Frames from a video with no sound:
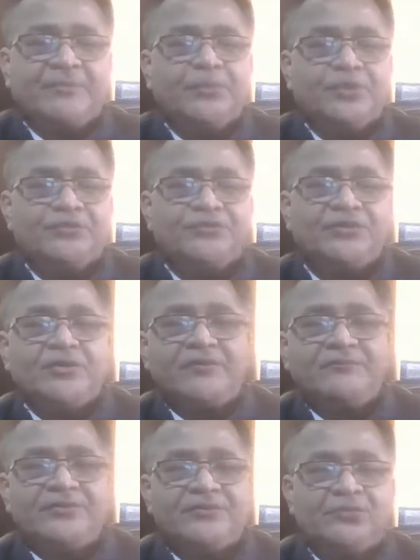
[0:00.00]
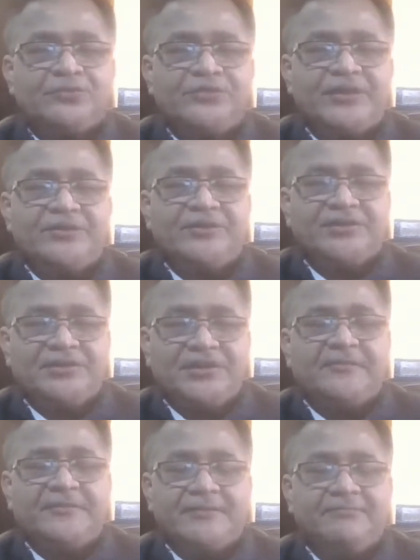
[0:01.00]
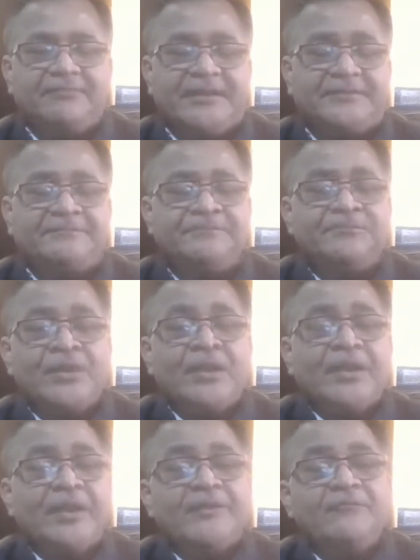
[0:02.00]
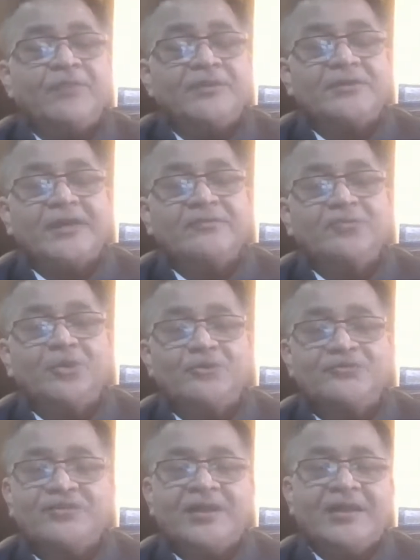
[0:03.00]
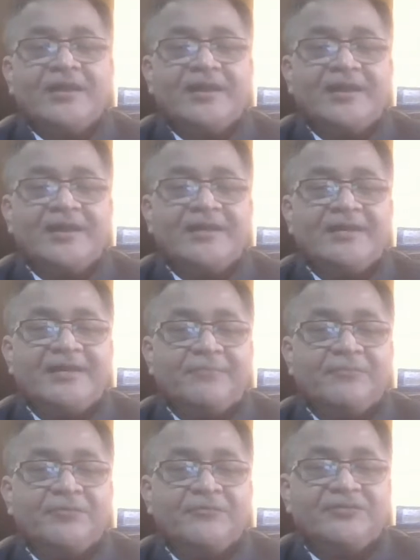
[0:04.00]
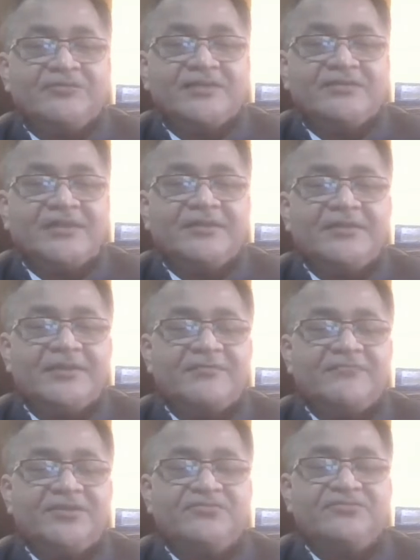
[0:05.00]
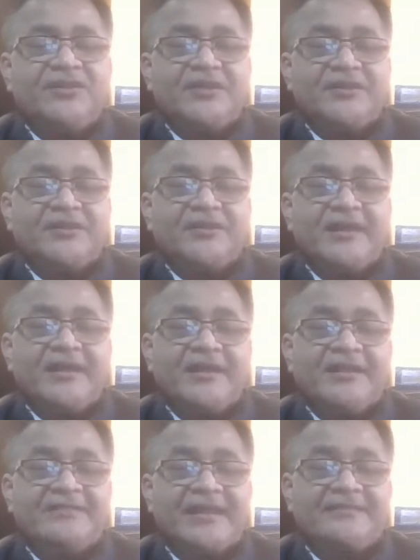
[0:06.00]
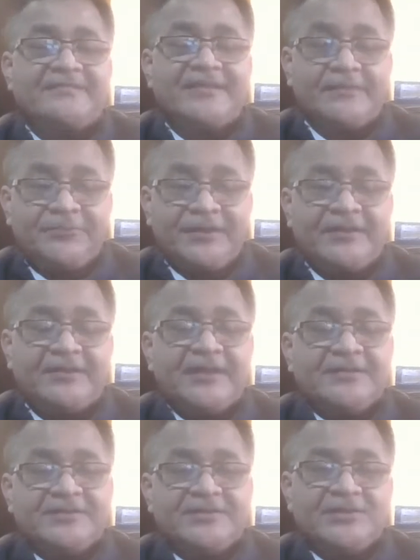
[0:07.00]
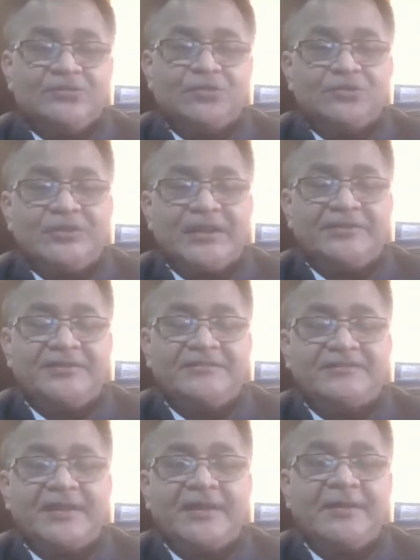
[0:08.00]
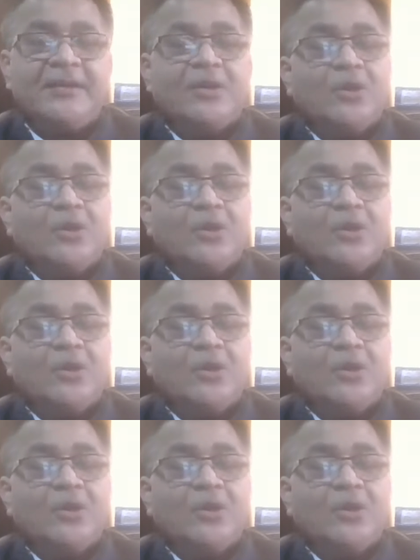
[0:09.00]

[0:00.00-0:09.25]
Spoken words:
portion of the society redevelopment, and what are those provisions under which the RERA has accepted that the societies are